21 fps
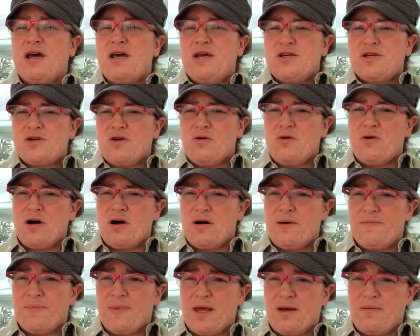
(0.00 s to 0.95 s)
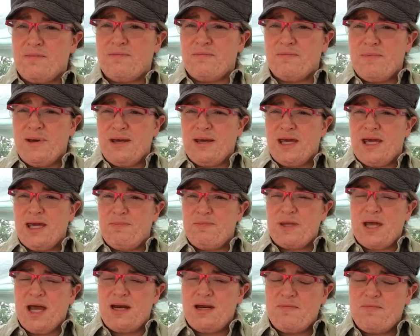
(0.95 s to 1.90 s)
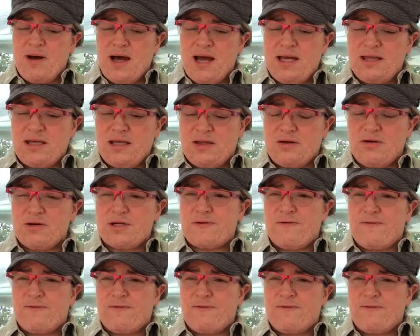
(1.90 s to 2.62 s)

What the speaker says: So keep that in mind, that there's